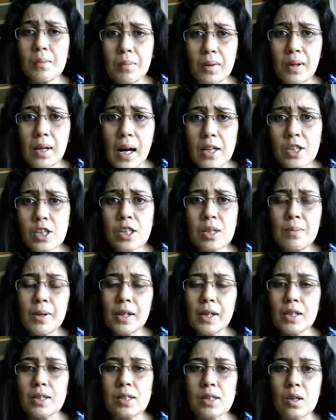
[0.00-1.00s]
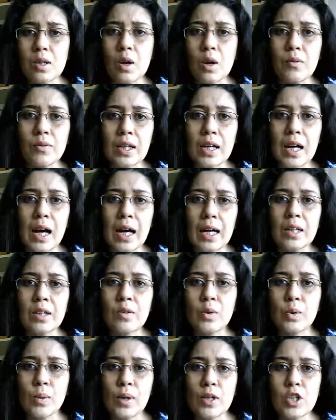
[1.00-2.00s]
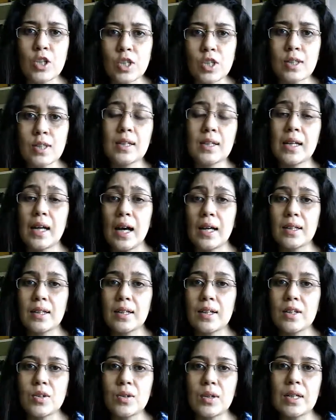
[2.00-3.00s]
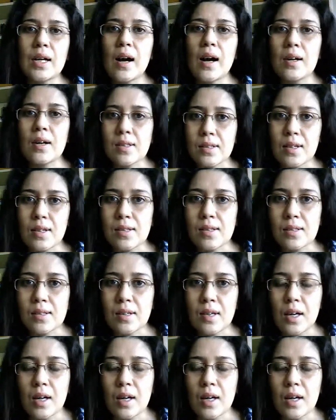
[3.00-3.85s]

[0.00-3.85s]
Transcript: largely because of the kind of questions the candidate really asked us.